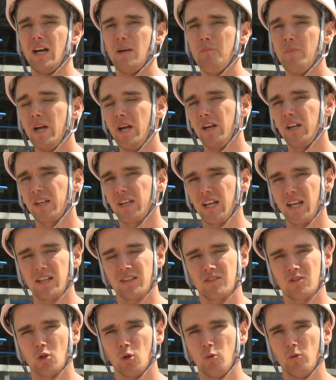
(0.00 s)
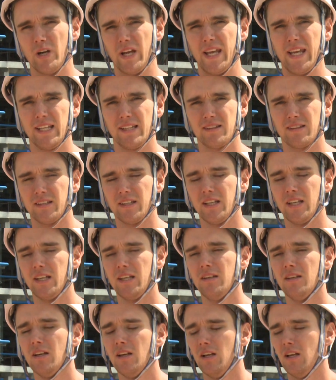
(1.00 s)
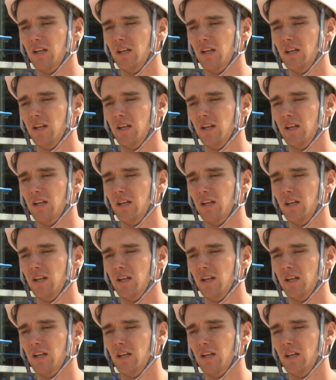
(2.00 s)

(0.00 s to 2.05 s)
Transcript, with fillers: America has over 80.